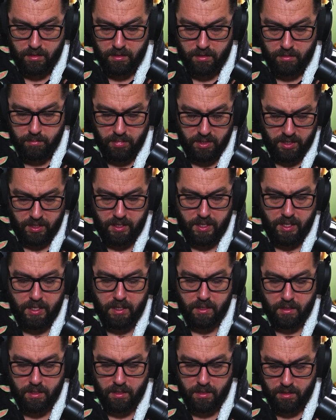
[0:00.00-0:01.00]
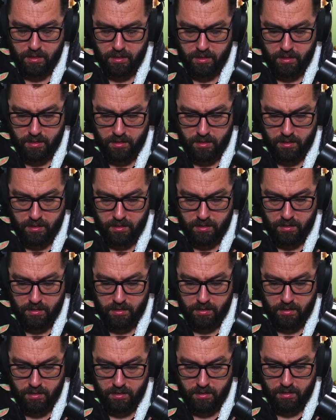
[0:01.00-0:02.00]
But it didn't.
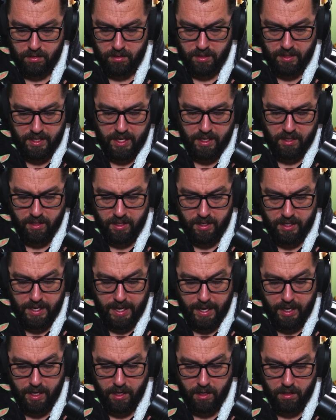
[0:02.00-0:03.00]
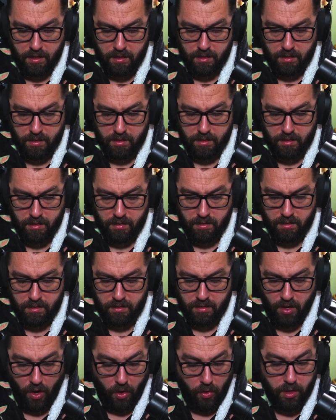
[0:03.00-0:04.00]
And the end of the day,
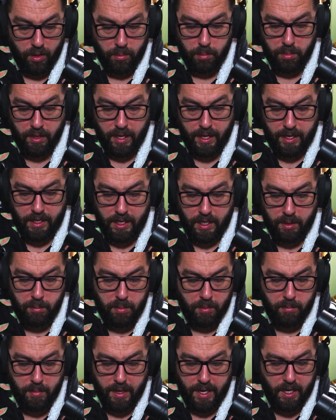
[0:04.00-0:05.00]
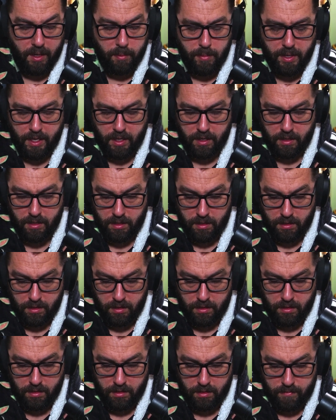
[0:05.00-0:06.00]
no complaint had been made about it.
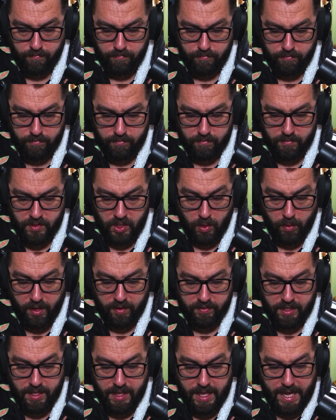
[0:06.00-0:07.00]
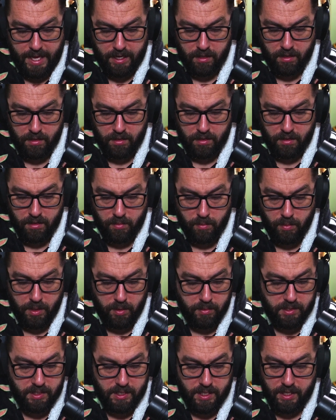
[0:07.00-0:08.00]
So after that, we were
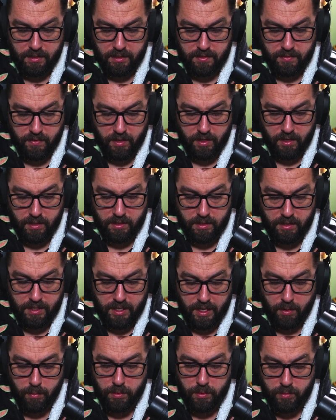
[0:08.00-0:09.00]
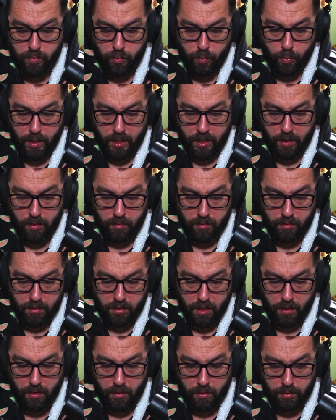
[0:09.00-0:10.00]
satisfied that it was real
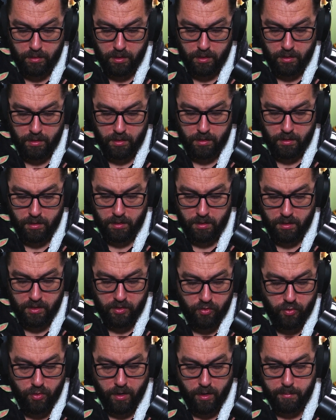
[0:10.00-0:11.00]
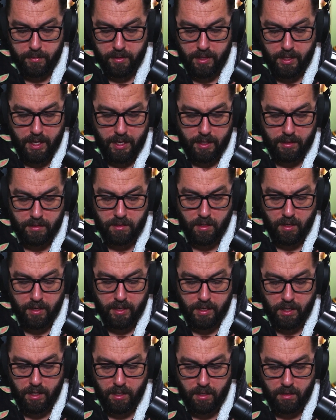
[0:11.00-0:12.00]
gold and dropped the
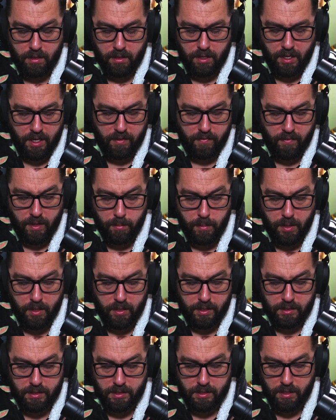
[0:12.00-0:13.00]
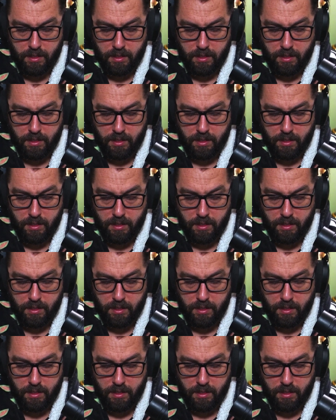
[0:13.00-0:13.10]
anxiety out of our minds.